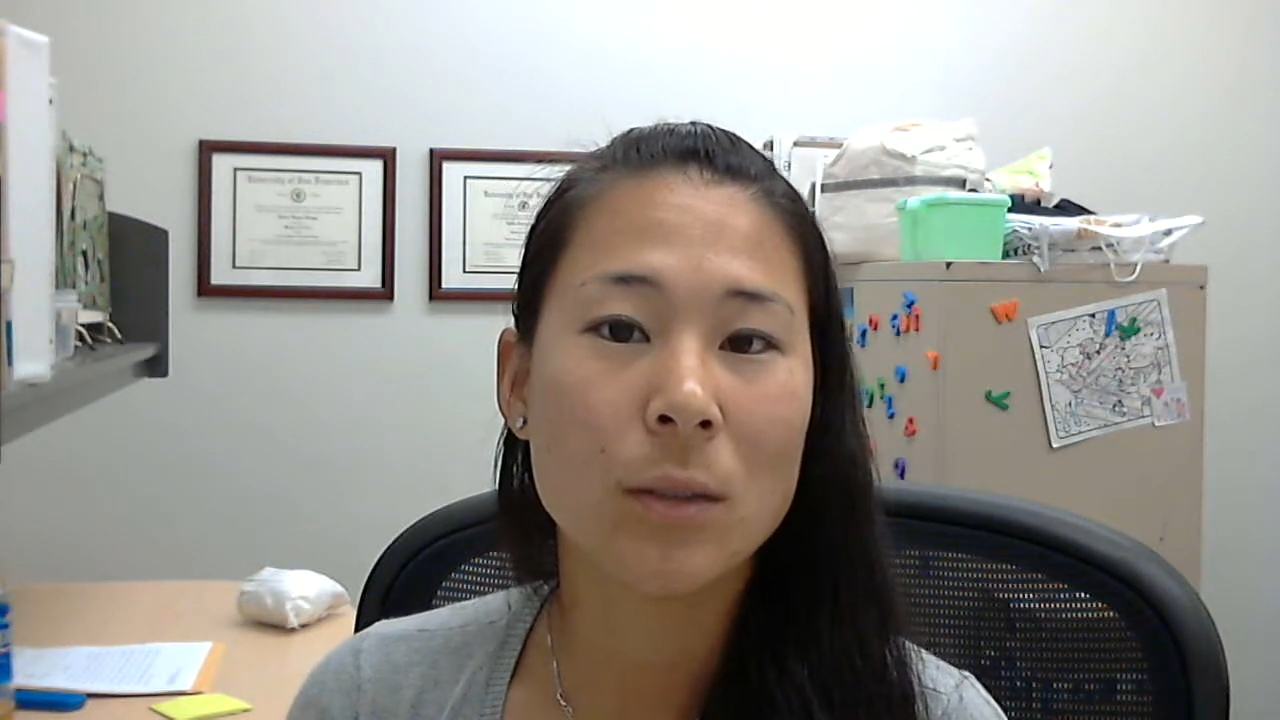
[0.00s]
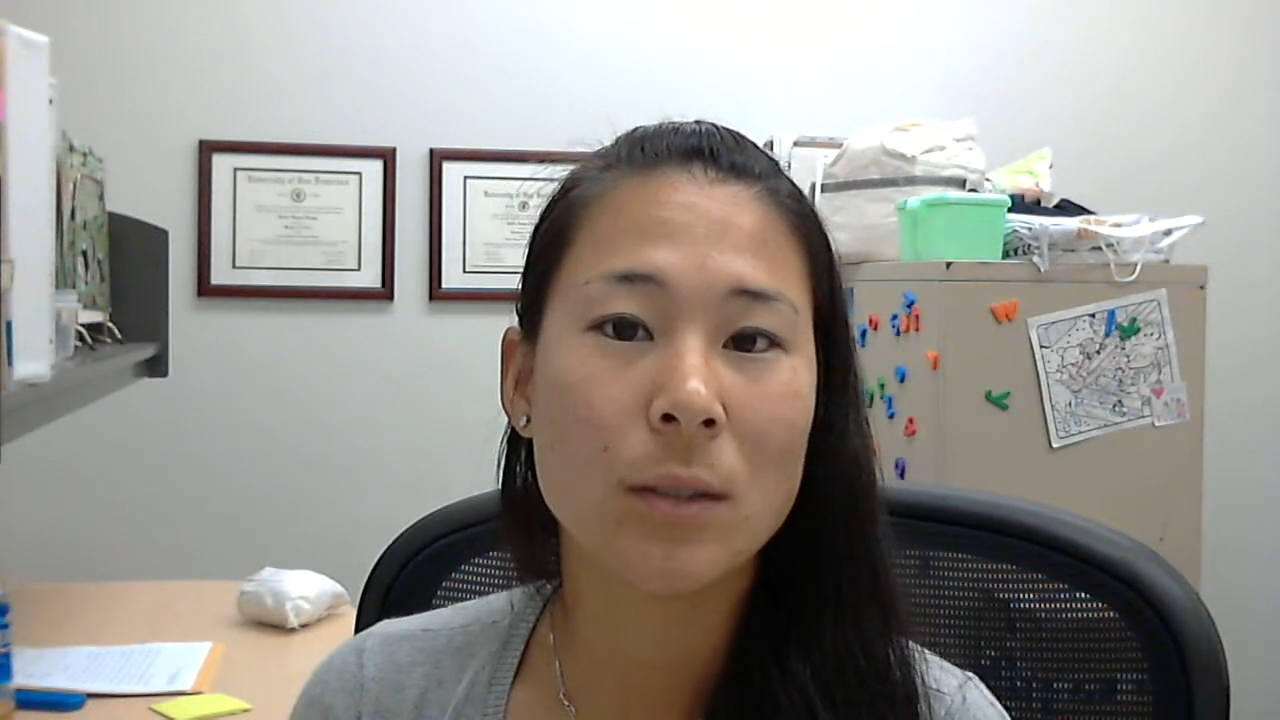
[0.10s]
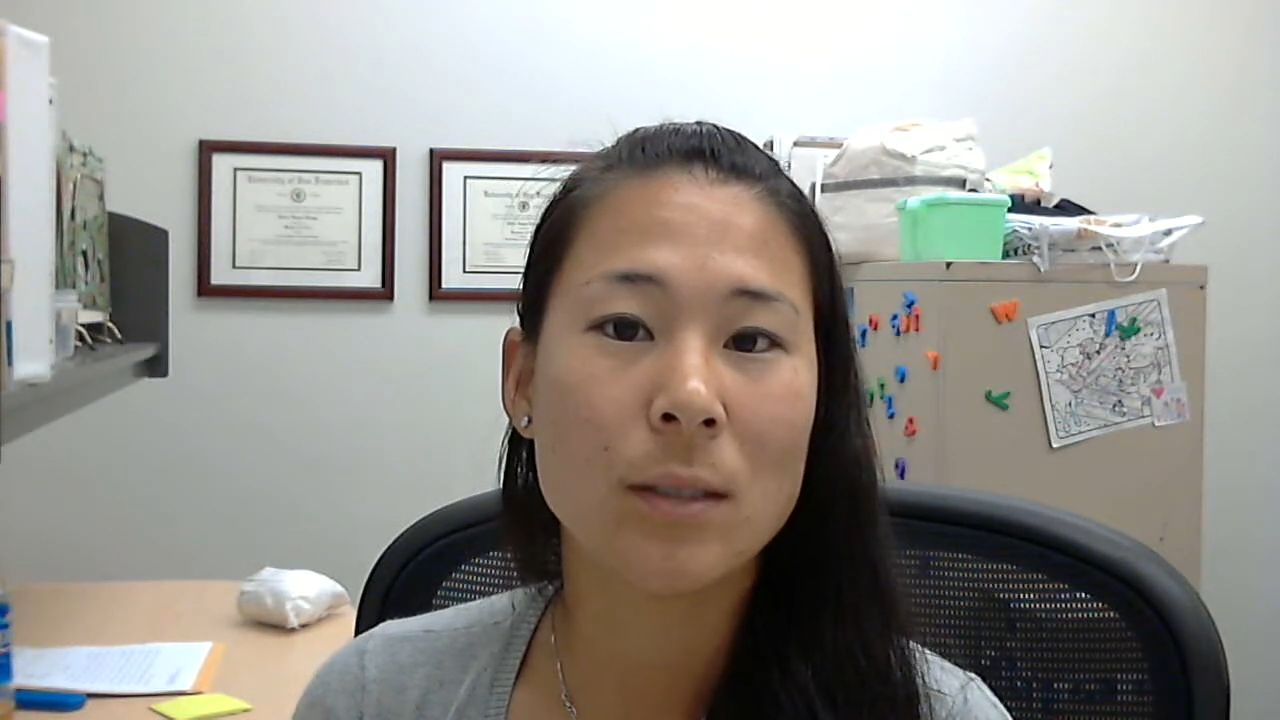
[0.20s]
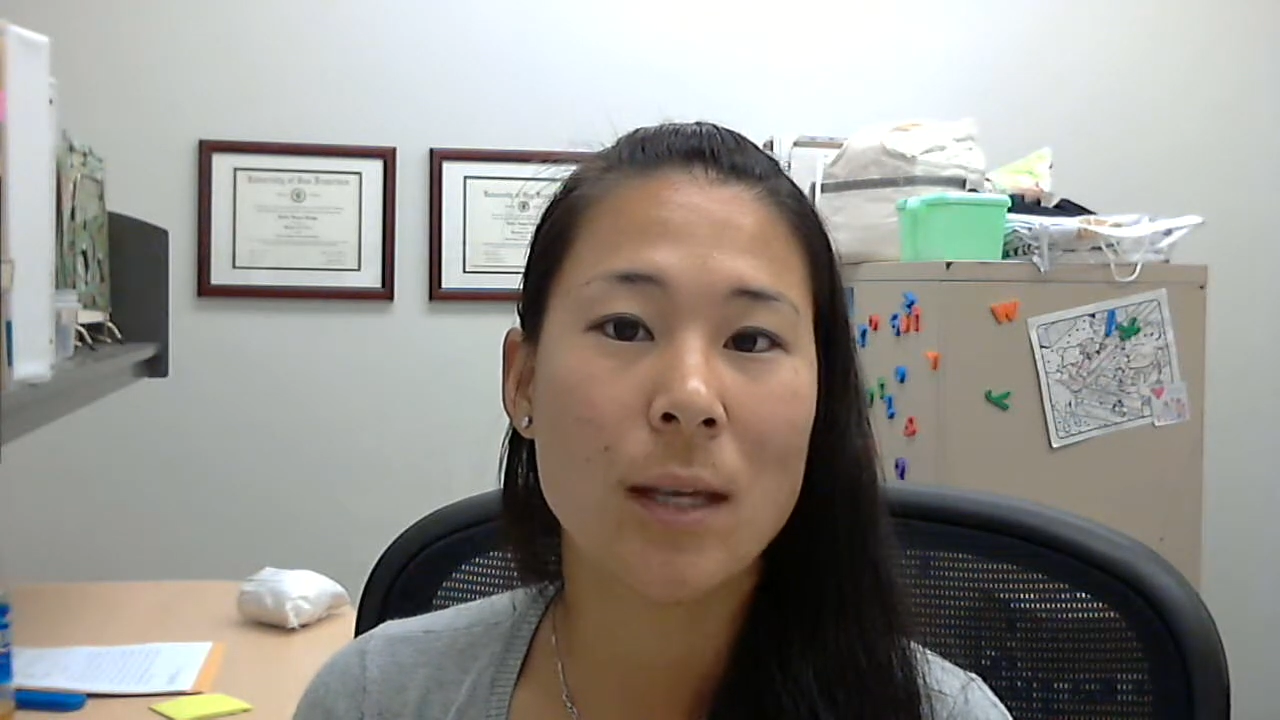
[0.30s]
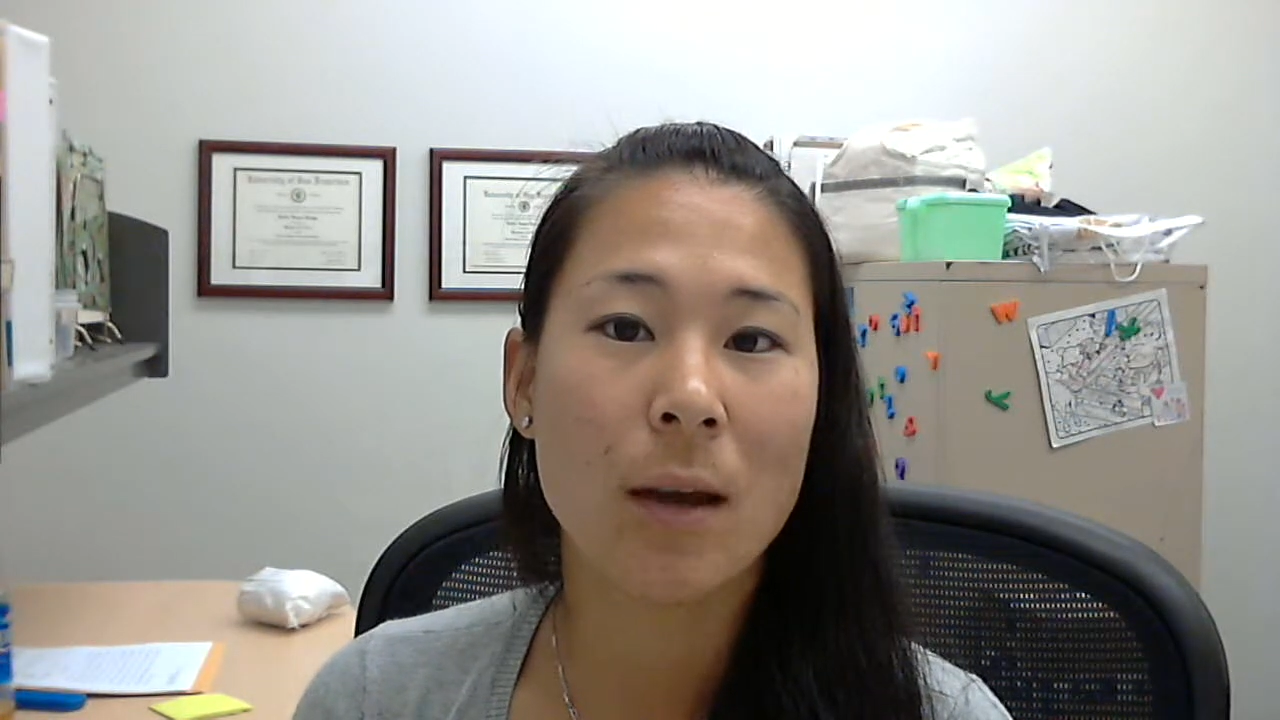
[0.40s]

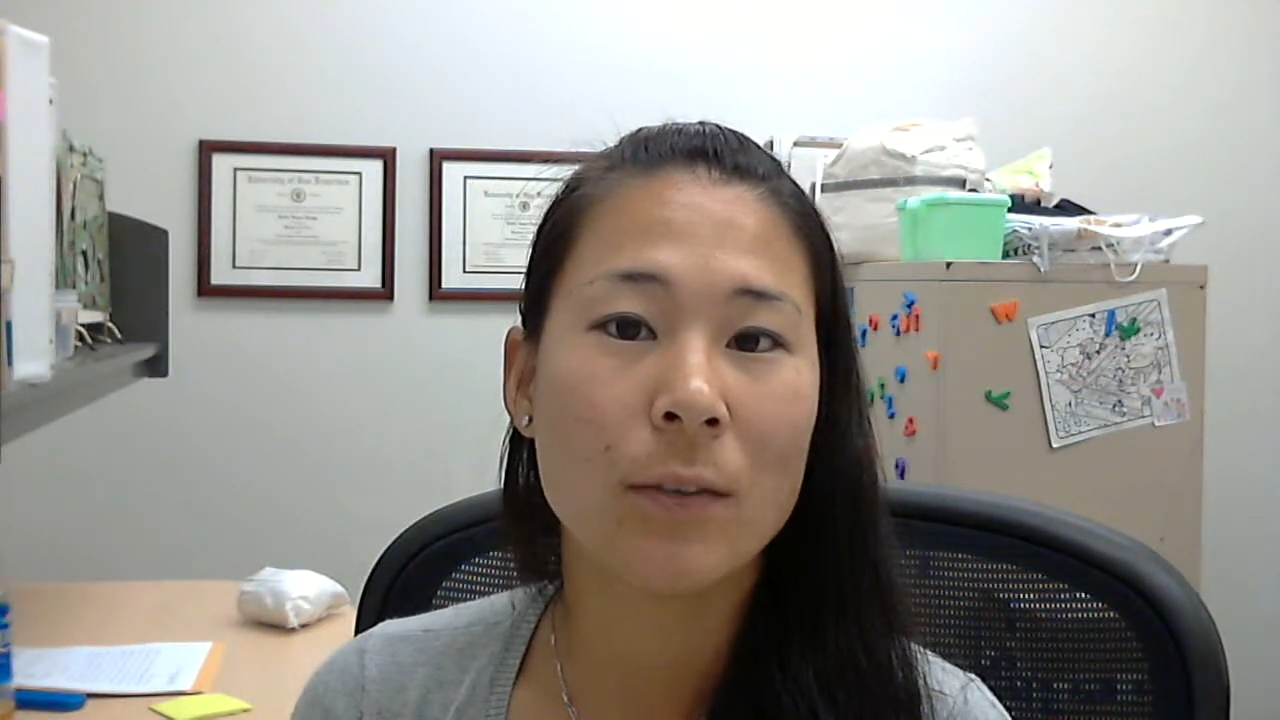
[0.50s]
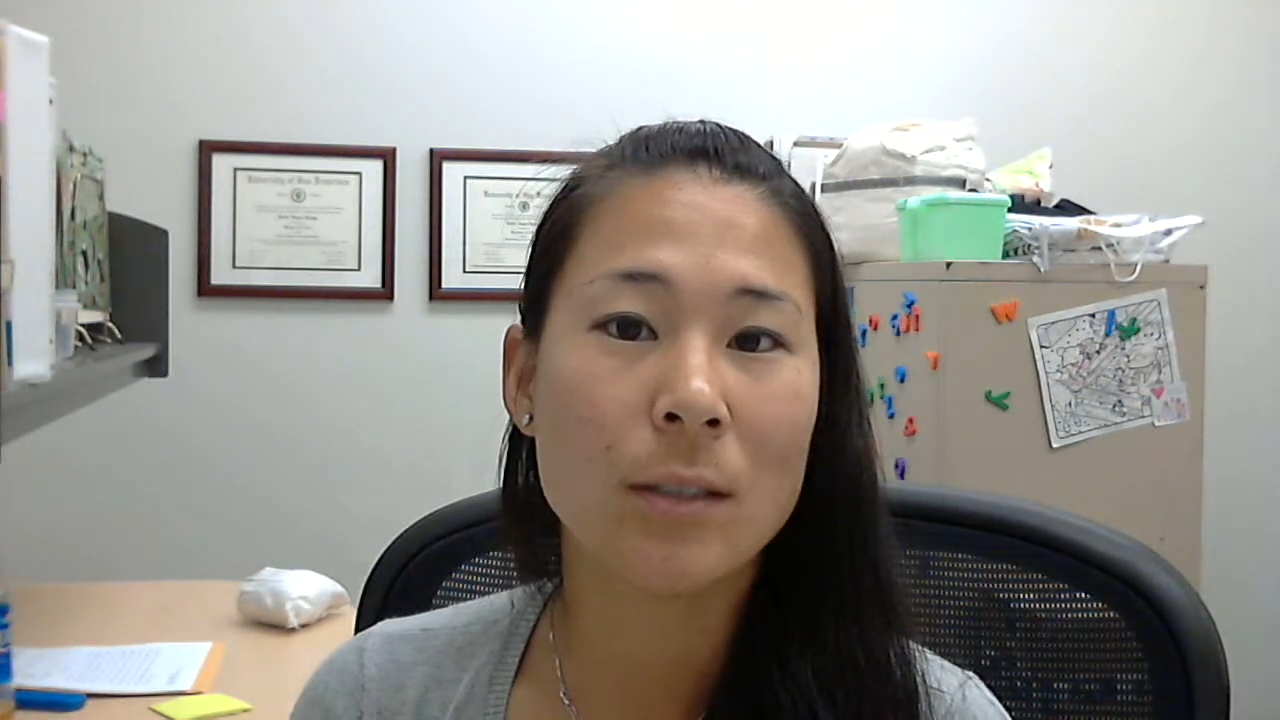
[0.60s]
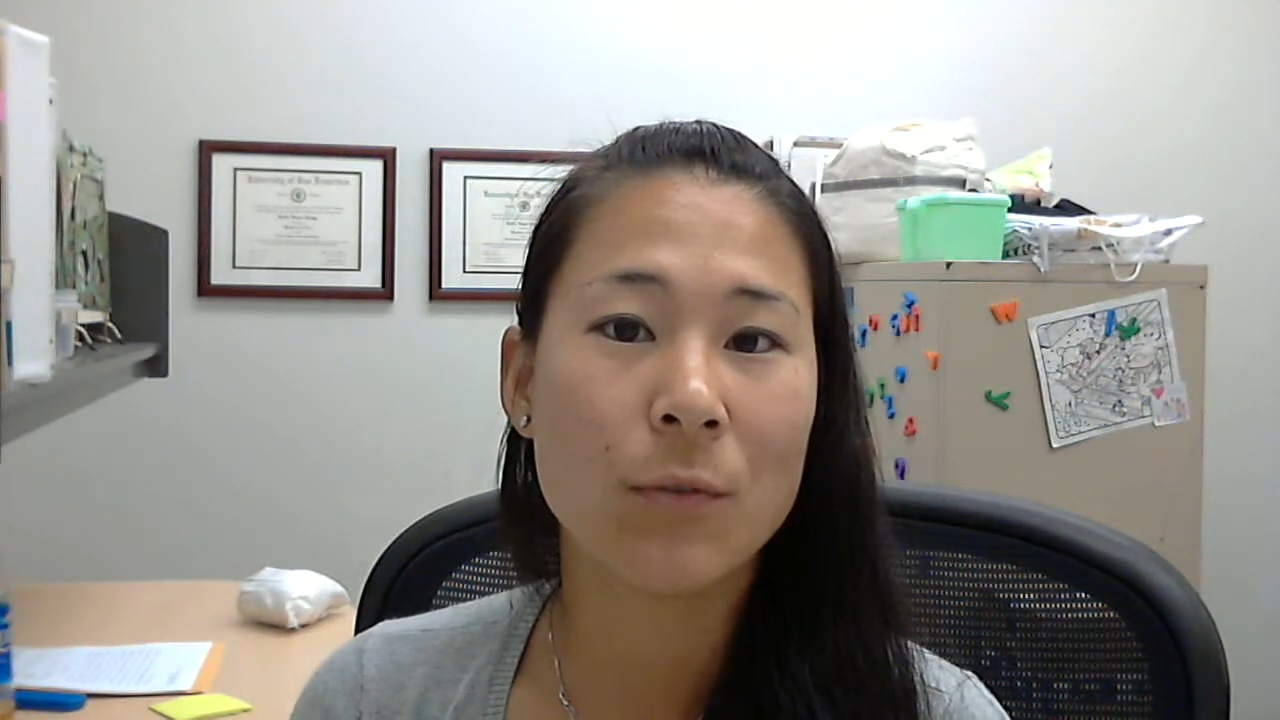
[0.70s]
good to have this